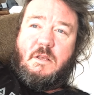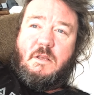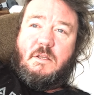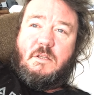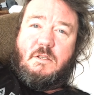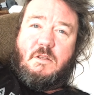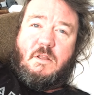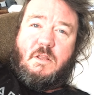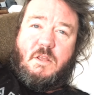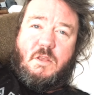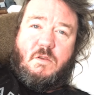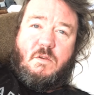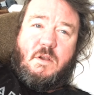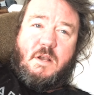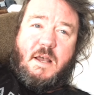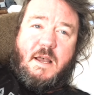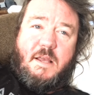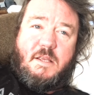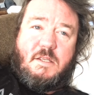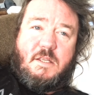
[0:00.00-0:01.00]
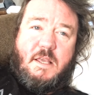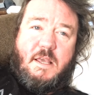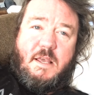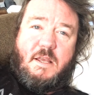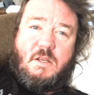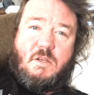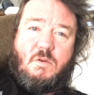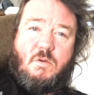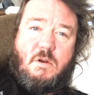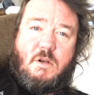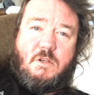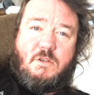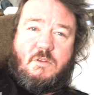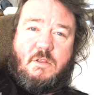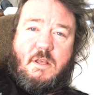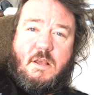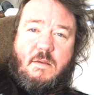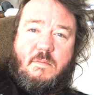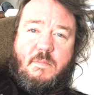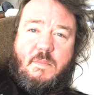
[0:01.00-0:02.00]
so that you guys can't torture
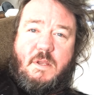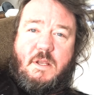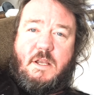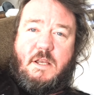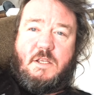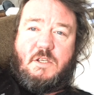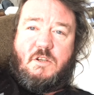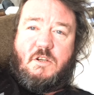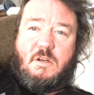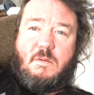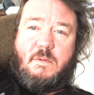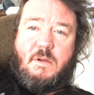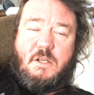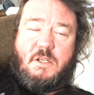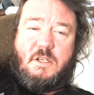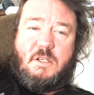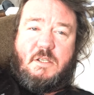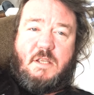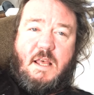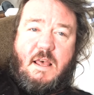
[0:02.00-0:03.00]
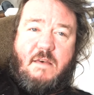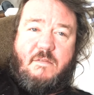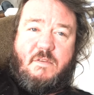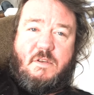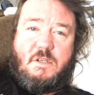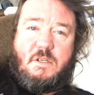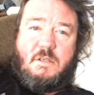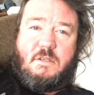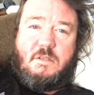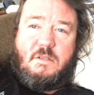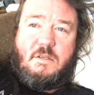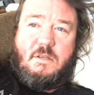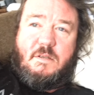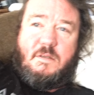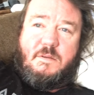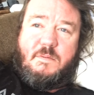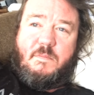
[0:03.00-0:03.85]
them because you're a bunch of savages.